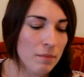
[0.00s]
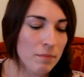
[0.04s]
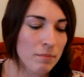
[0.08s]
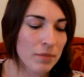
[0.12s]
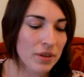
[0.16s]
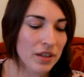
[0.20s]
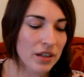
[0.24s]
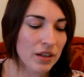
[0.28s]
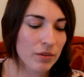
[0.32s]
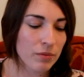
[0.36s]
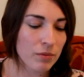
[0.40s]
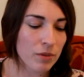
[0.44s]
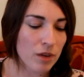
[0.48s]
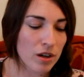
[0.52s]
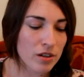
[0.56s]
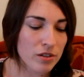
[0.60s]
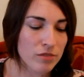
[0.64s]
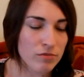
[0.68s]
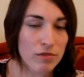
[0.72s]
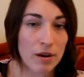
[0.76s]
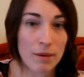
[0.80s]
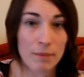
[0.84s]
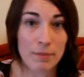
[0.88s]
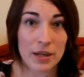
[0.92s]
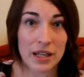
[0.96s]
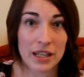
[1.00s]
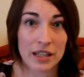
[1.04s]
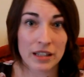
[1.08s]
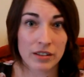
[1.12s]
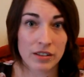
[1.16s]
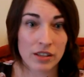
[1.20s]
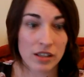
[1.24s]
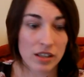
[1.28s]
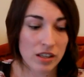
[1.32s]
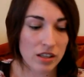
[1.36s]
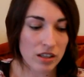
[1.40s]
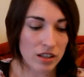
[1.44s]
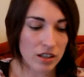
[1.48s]
But now I'm kind of rambling.
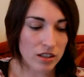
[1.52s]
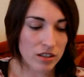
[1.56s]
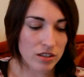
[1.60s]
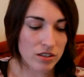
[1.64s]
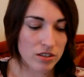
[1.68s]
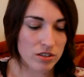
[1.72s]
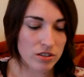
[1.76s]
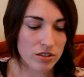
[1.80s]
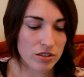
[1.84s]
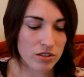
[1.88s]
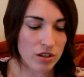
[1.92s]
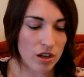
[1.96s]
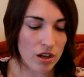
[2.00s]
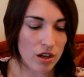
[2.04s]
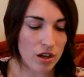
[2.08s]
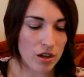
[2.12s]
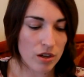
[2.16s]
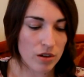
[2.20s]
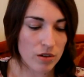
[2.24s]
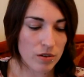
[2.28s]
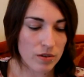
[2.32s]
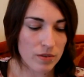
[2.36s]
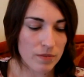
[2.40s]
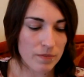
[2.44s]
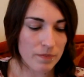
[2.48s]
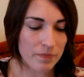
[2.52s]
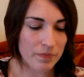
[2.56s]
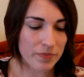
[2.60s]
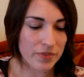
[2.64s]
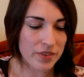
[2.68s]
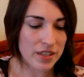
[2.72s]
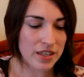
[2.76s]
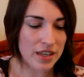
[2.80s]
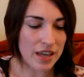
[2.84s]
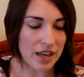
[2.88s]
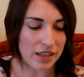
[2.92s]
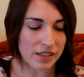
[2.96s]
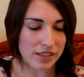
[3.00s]
So
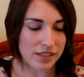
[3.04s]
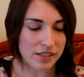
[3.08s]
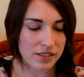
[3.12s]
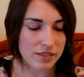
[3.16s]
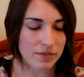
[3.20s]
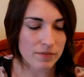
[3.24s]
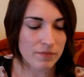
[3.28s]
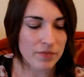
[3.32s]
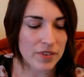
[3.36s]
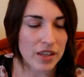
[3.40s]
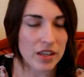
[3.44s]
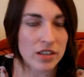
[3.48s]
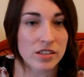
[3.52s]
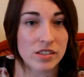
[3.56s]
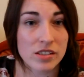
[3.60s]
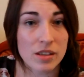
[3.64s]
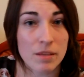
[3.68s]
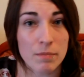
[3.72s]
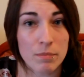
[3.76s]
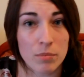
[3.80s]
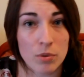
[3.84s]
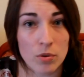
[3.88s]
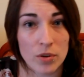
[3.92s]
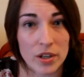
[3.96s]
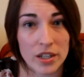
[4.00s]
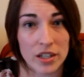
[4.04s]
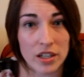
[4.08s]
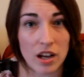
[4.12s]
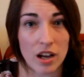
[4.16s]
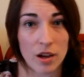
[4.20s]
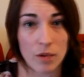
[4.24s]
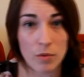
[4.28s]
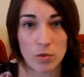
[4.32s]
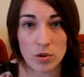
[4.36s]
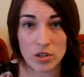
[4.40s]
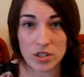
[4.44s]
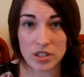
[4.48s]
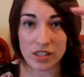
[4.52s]
yes, at some point I
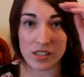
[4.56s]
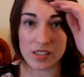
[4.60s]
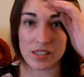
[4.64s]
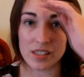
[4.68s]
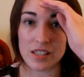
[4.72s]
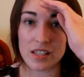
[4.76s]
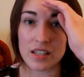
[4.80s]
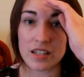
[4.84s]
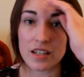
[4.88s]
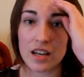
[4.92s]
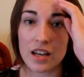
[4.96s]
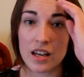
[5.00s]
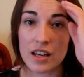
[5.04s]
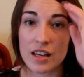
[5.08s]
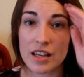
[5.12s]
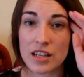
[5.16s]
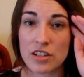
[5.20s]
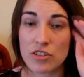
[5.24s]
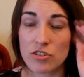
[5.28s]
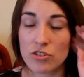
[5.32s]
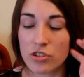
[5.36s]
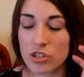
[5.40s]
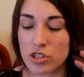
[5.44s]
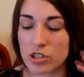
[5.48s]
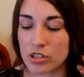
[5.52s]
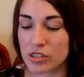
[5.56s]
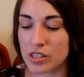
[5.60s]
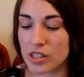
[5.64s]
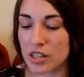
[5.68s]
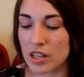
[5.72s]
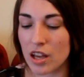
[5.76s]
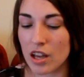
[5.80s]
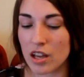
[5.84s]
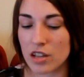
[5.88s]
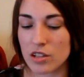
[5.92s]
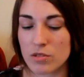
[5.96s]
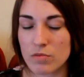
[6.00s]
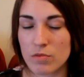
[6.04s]
would consider introducing
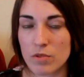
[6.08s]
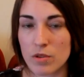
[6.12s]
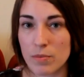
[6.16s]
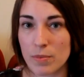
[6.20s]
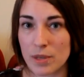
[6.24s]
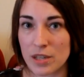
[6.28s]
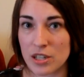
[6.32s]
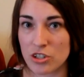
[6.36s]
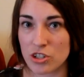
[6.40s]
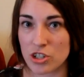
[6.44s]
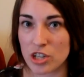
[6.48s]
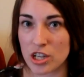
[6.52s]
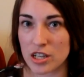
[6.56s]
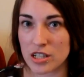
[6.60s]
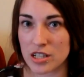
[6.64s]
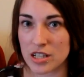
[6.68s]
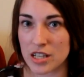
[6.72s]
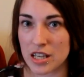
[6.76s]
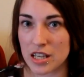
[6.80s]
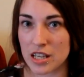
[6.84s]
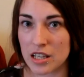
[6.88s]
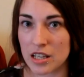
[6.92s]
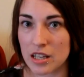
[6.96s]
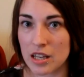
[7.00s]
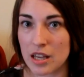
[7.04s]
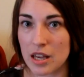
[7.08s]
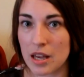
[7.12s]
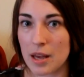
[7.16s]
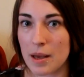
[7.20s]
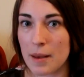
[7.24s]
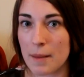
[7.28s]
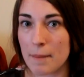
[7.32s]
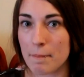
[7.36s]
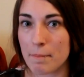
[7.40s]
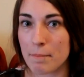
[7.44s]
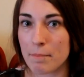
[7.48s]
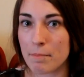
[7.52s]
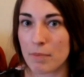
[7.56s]
her to Ruby and Shindig,
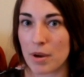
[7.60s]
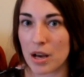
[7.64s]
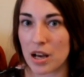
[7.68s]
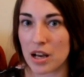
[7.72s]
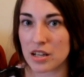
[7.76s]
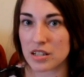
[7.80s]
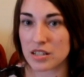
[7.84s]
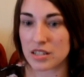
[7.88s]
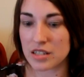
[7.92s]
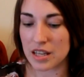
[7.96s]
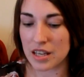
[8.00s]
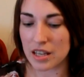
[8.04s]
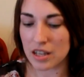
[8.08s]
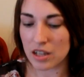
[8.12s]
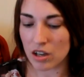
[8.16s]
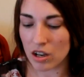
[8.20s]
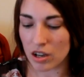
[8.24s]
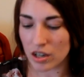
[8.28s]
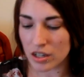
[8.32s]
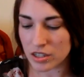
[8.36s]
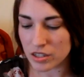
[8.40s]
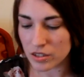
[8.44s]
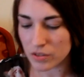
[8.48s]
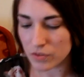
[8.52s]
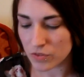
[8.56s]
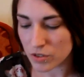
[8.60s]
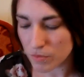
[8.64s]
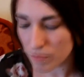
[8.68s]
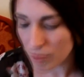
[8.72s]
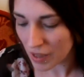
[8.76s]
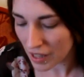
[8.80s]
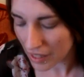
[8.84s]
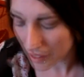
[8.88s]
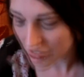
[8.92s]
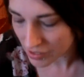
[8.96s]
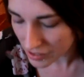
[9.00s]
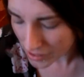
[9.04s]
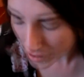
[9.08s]
but it kind of
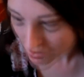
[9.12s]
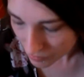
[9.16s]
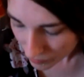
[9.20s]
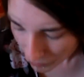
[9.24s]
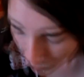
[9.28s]
depends.